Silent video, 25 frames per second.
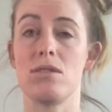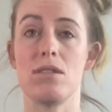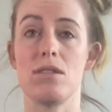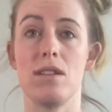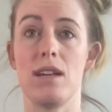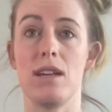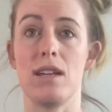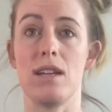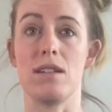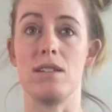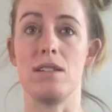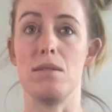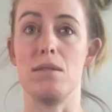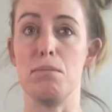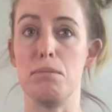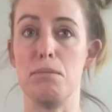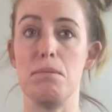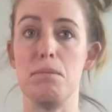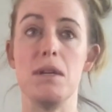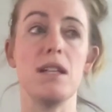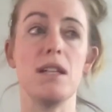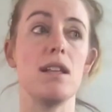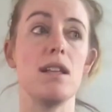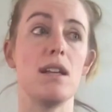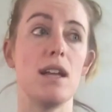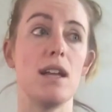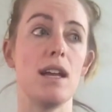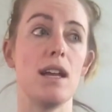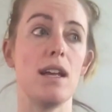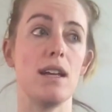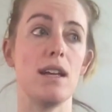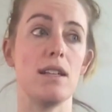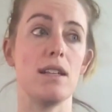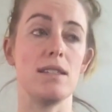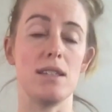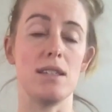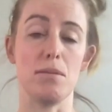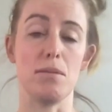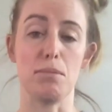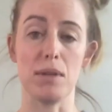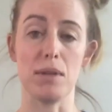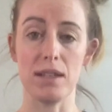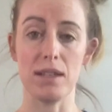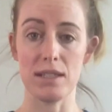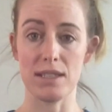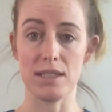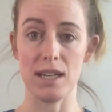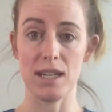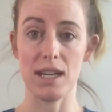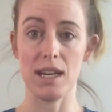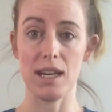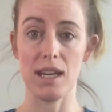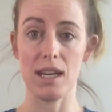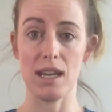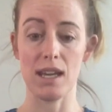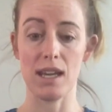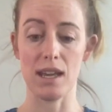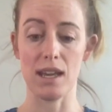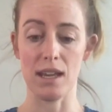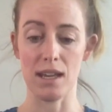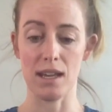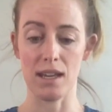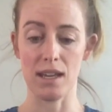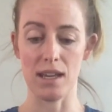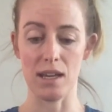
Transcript: like debilitating